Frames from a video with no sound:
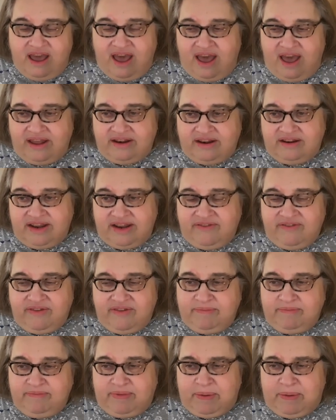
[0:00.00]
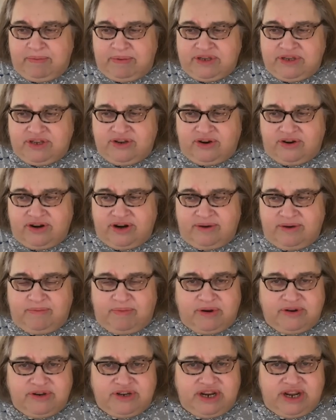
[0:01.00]
And even people started
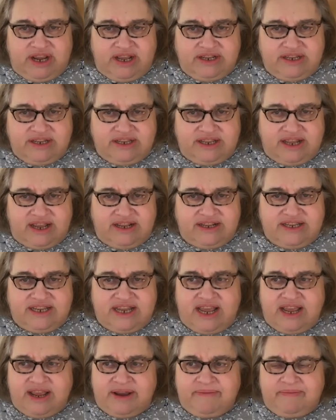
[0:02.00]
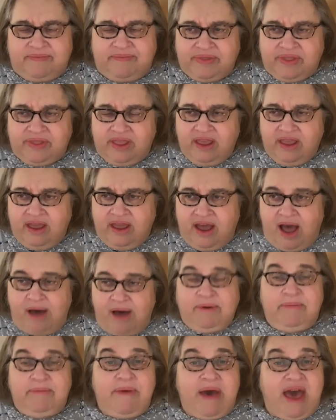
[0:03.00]
approaching us like saying,
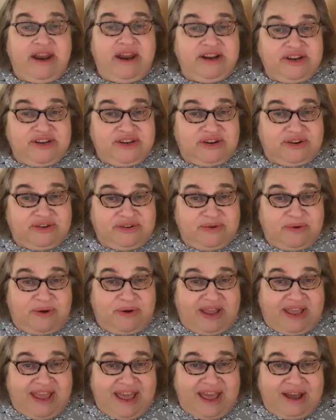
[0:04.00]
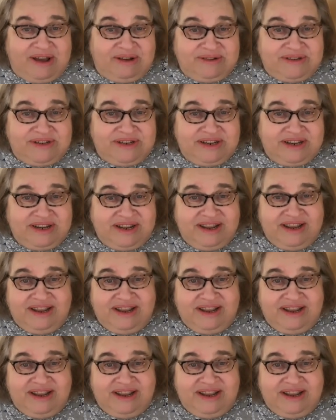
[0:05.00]
I'm a manager. Do I count